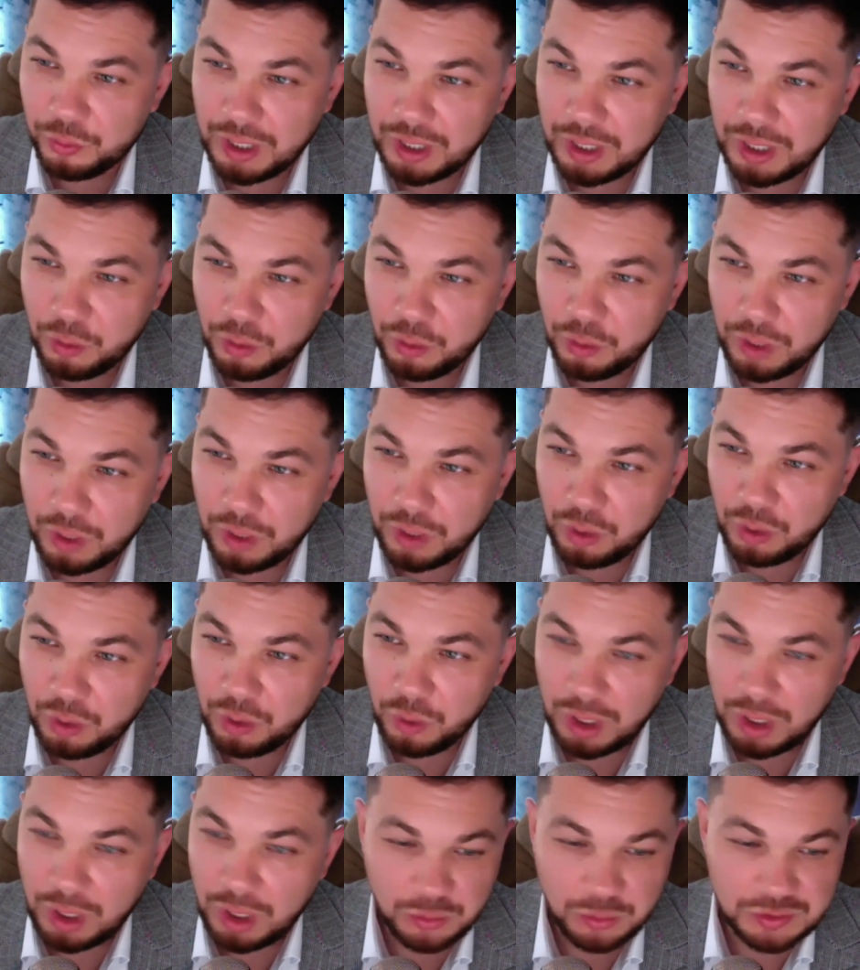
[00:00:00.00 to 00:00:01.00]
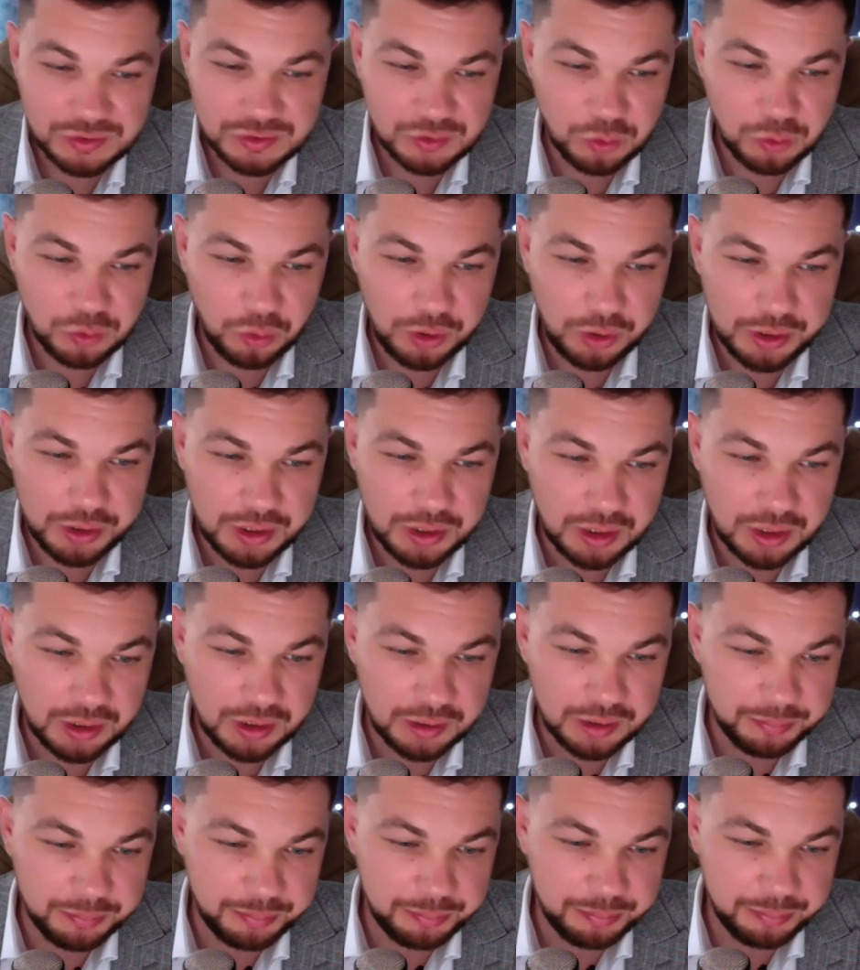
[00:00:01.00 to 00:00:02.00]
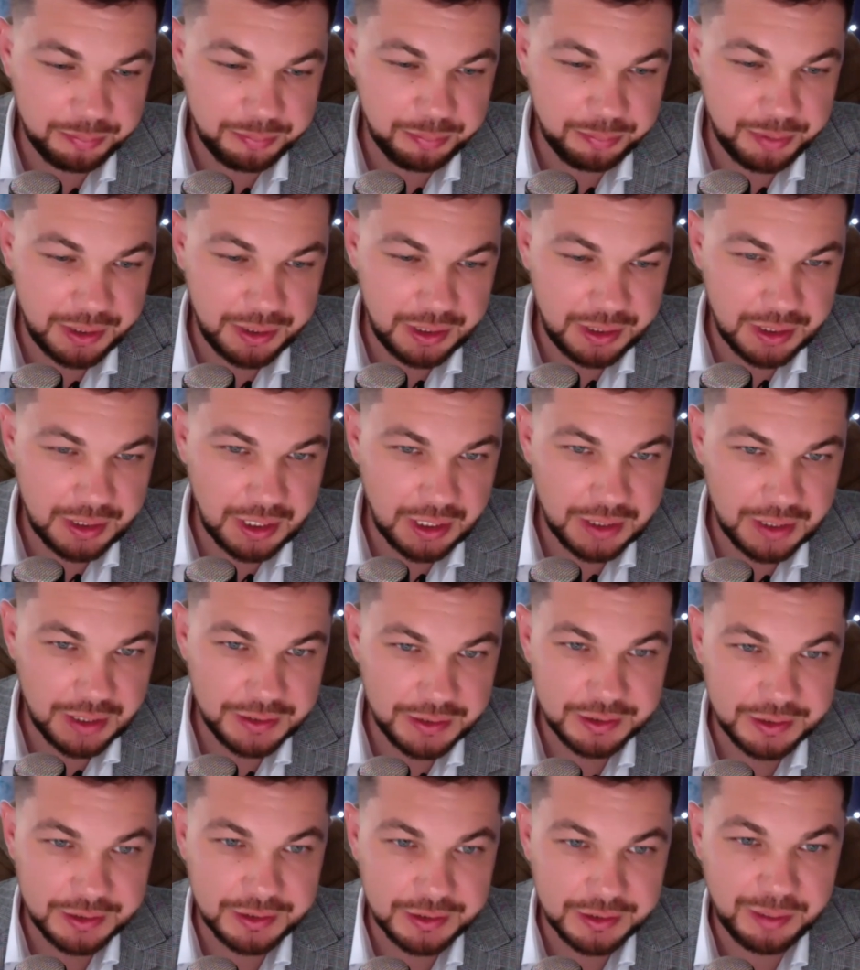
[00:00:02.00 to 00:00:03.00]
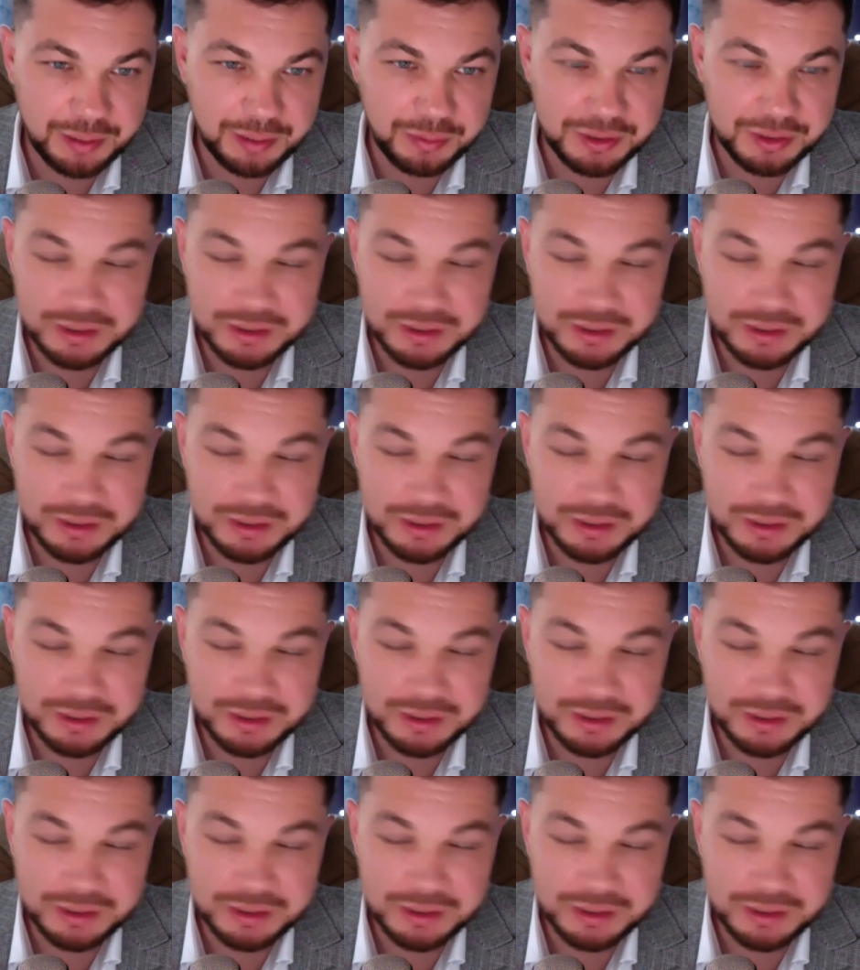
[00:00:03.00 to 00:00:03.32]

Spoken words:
Wow, wow, wow. So many